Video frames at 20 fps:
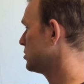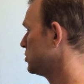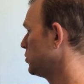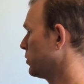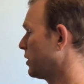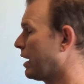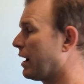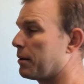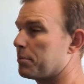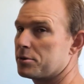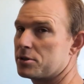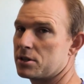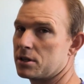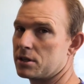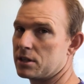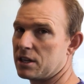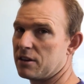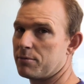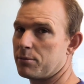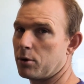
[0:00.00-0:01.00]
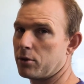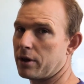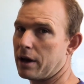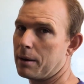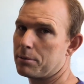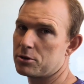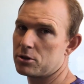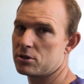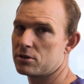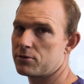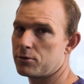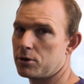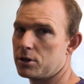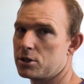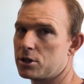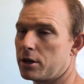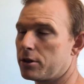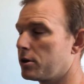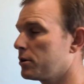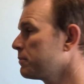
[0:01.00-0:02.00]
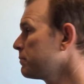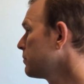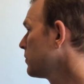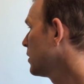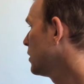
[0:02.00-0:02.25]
just doing opposite to give both options for each other.